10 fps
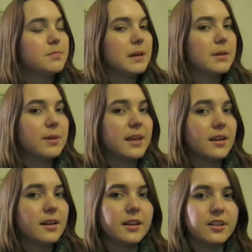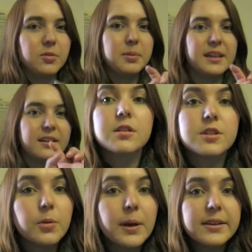beat me a little bit.
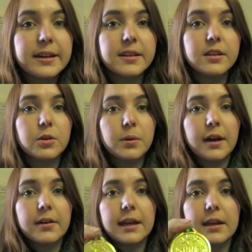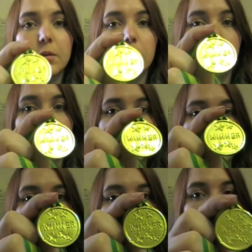So well done, you are a
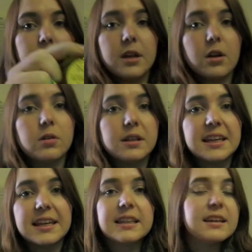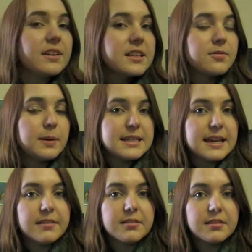winner, but only in the event of my
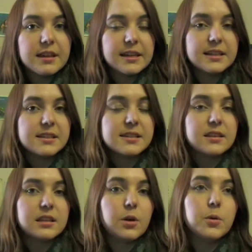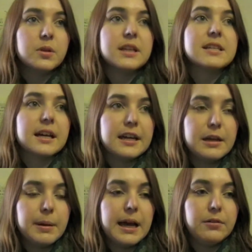death. That is the only
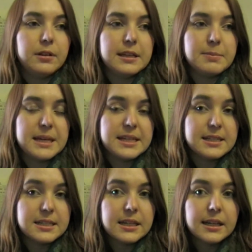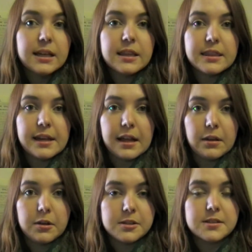time I will admit that I
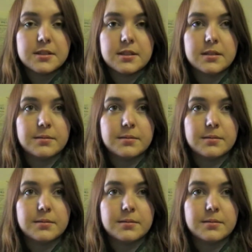lost.